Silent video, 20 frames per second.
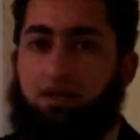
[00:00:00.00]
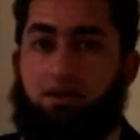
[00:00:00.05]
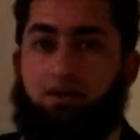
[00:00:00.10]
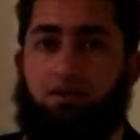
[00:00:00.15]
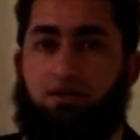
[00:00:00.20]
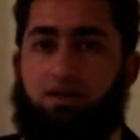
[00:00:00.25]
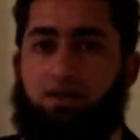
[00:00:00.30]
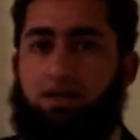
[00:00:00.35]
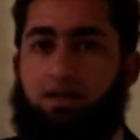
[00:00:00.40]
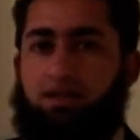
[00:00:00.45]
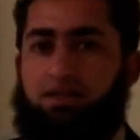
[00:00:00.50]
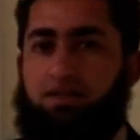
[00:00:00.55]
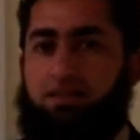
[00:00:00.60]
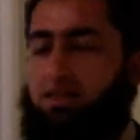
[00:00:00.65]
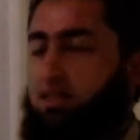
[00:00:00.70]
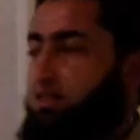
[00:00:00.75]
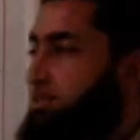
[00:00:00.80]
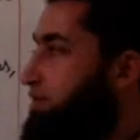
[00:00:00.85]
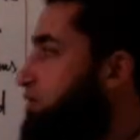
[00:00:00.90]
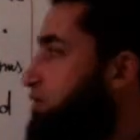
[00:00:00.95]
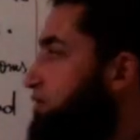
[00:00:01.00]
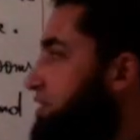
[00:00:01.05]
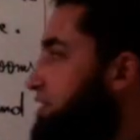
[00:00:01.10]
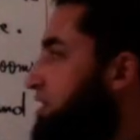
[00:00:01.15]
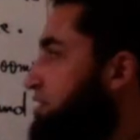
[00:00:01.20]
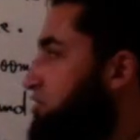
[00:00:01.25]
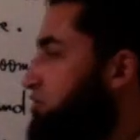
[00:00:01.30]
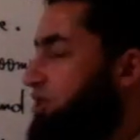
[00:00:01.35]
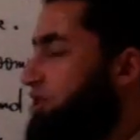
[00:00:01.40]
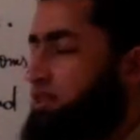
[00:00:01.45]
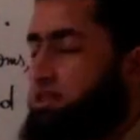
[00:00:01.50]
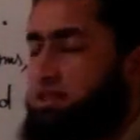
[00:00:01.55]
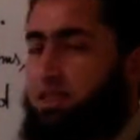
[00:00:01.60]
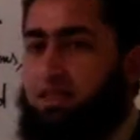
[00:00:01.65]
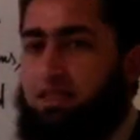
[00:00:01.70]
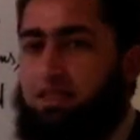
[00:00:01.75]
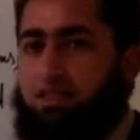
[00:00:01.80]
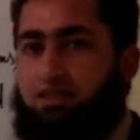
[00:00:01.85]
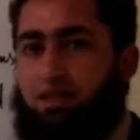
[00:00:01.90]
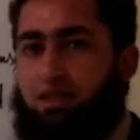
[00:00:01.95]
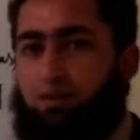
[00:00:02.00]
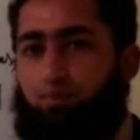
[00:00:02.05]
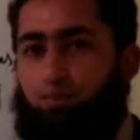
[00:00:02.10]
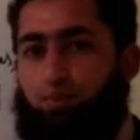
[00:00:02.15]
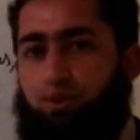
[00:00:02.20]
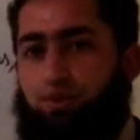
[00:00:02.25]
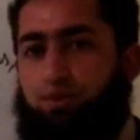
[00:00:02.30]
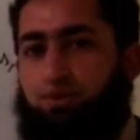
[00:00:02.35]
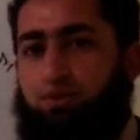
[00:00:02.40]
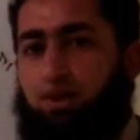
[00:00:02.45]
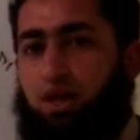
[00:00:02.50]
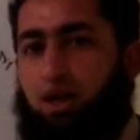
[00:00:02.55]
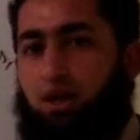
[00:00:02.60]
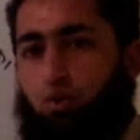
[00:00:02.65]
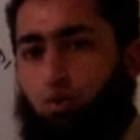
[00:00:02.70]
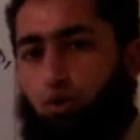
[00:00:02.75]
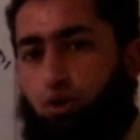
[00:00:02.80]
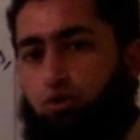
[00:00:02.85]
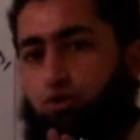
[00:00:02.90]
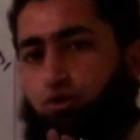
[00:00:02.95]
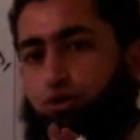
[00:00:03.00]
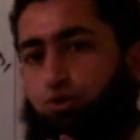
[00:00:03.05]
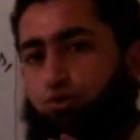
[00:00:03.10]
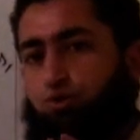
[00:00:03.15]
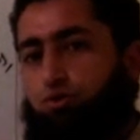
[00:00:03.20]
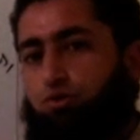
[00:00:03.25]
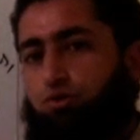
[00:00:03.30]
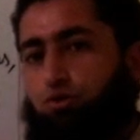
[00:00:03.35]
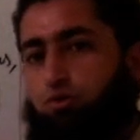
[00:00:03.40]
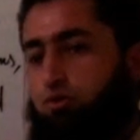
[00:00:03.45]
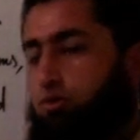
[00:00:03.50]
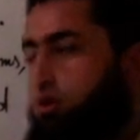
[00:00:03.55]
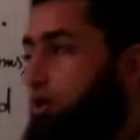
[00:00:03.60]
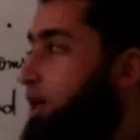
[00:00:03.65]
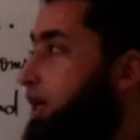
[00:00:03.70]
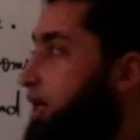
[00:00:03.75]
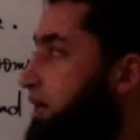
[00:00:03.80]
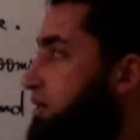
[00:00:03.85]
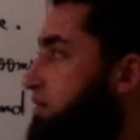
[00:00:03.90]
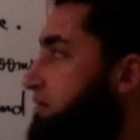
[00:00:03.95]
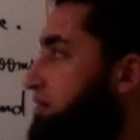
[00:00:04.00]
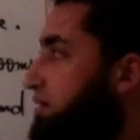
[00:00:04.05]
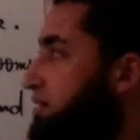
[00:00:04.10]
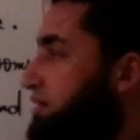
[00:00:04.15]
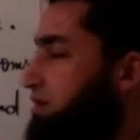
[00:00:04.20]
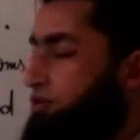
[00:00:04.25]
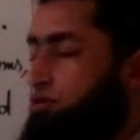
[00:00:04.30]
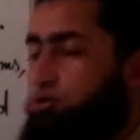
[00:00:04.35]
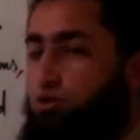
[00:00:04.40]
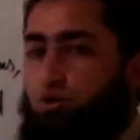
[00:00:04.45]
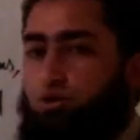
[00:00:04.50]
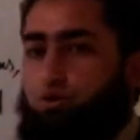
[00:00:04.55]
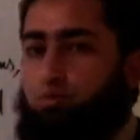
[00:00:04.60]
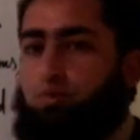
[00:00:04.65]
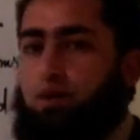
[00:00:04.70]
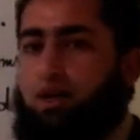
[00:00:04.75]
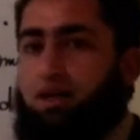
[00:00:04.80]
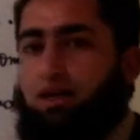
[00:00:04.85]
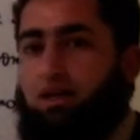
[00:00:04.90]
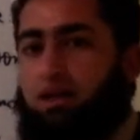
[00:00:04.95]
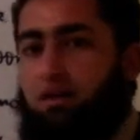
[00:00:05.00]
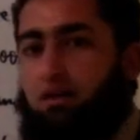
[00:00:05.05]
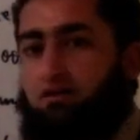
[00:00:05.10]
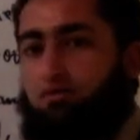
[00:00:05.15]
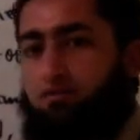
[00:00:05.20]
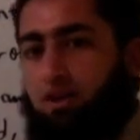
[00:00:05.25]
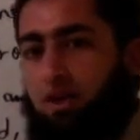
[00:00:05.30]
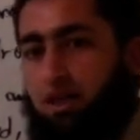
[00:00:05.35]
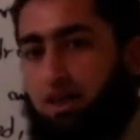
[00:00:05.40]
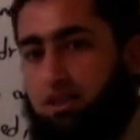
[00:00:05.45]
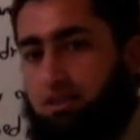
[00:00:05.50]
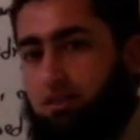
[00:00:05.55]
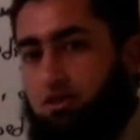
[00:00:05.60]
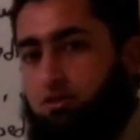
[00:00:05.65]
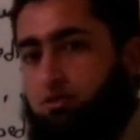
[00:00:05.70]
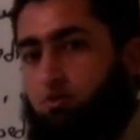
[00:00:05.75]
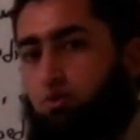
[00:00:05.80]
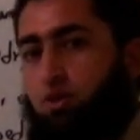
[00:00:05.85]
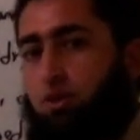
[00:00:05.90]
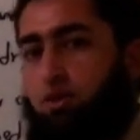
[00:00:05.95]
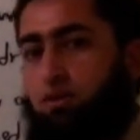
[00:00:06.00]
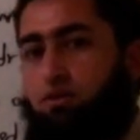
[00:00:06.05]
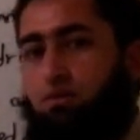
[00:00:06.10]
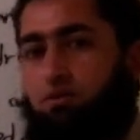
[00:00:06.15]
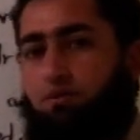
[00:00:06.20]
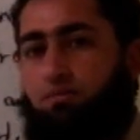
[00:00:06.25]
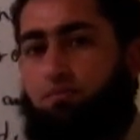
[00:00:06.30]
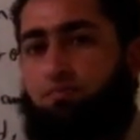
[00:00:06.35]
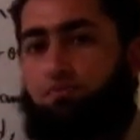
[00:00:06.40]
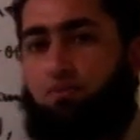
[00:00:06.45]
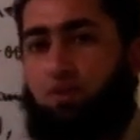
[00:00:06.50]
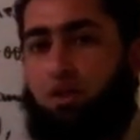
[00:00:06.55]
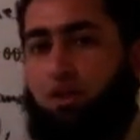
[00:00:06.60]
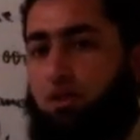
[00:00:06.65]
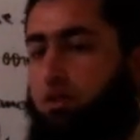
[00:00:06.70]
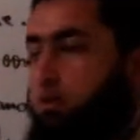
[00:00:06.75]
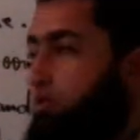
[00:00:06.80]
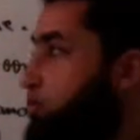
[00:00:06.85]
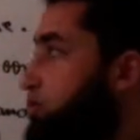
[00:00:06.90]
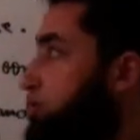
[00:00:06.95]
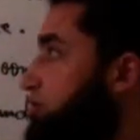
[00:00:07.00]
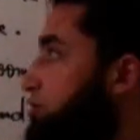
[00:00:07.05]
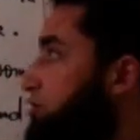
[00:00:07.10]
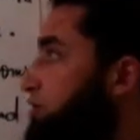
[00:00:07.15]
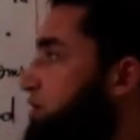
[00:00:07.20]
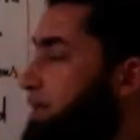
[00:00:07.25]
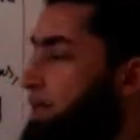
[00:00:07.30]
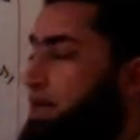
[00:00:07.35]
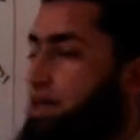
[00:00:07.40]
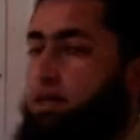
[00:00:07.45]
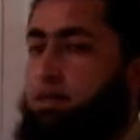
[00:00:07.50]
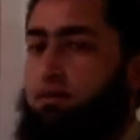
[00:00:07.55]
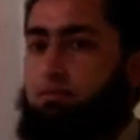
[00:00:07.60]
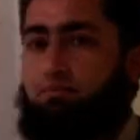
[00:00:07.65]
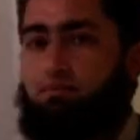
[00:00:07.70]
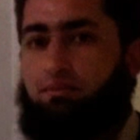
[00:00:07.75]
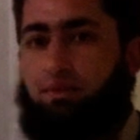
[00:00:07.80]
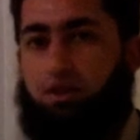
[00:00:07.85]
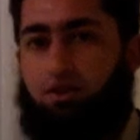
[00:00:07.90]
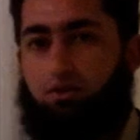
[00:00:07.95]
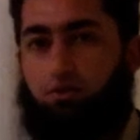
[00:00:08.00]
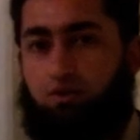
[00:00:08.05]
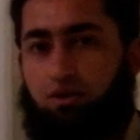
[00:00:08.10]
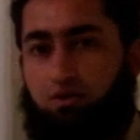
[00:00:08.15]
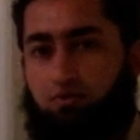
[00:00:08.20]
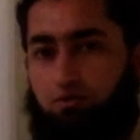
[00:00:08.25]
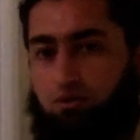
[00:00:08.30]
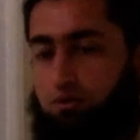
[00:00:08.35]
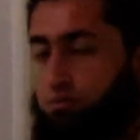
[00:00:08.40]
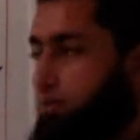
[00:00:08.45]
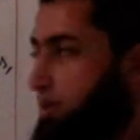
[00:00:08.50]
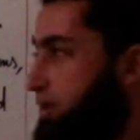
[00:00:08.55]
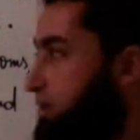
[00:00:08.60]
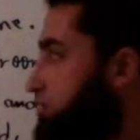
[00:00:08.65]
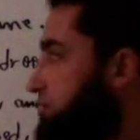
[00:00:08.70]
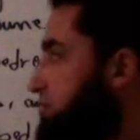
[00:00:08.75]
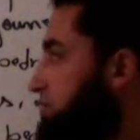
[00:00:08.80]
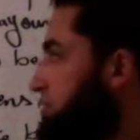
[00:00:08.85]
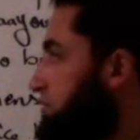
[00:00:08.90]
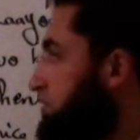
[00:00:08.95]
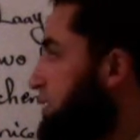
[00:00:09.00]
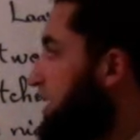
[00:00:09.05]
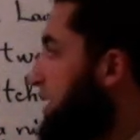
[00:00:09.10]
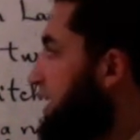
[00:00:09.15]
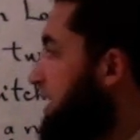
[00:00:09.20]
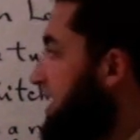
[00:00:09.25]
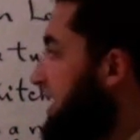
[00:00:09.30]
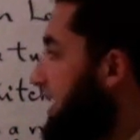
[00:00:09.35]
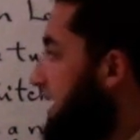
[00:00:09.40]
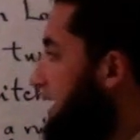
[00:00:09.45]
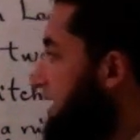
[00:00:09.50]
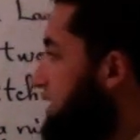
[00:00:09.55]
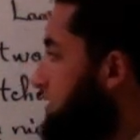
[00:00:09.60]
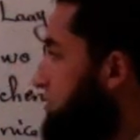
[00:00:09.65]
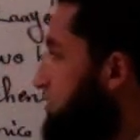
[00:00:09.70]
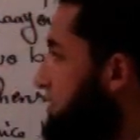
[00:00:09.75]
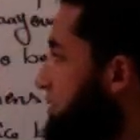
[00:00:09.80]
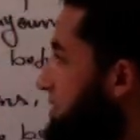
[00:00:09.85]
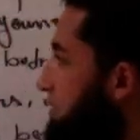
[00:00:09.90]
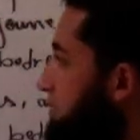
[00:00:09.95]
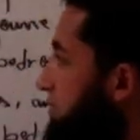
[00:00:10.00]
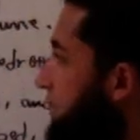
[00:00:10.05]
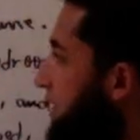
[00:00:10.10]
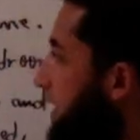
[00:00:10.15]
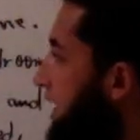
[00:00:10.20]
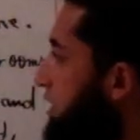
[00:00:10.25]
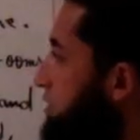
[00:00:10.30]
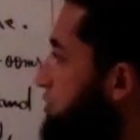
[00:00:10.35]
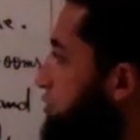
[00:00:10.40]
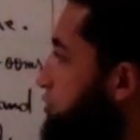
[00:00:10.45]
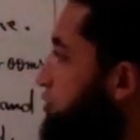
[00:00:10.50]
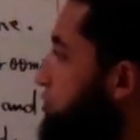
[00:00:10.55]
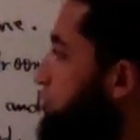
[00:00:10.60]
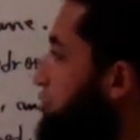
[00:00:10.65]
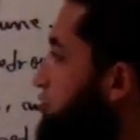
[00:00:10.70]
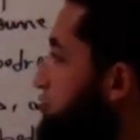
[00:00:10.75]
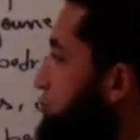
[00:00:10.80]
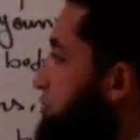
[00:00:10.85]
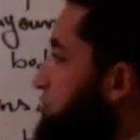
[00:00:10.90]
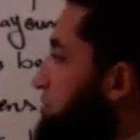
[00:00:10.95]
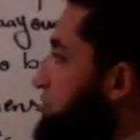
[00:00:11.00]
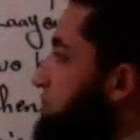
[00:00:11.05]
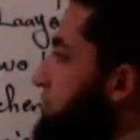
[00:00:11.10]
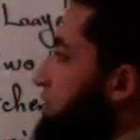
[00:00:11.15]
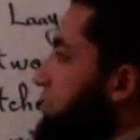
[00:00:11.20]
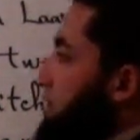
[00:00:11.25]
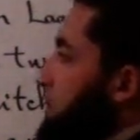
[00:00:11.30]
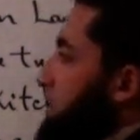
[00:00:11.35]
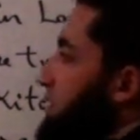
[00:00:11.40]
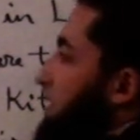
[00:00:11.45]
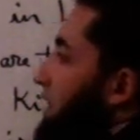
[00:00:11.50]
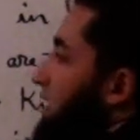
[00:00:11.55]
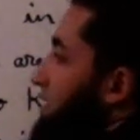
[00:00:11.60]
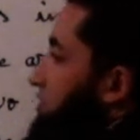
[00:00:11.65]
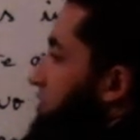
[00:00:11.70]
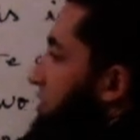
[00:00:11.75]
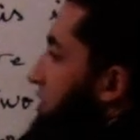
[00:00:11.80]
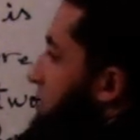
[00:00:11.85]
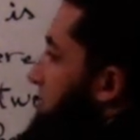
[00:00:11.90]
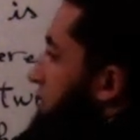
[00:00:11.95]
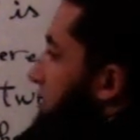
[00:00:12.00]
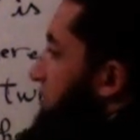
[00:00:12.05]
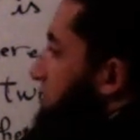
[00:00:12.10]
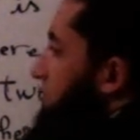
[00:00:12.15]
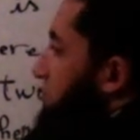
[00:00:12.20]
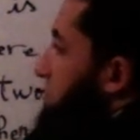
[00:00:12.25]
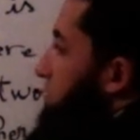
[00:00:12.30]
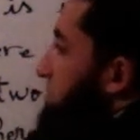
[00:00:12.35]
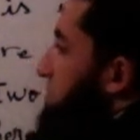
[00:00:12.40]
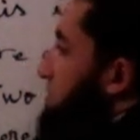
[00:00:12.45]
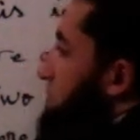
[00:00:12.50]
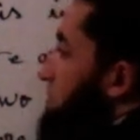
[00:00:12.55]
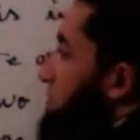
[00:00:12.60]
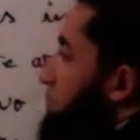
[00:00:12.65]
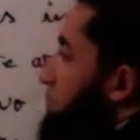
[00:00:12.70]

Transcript: Okay? So this is just an example. I want you to write a short paragraph like this one with your name, your information, and try to use adjectives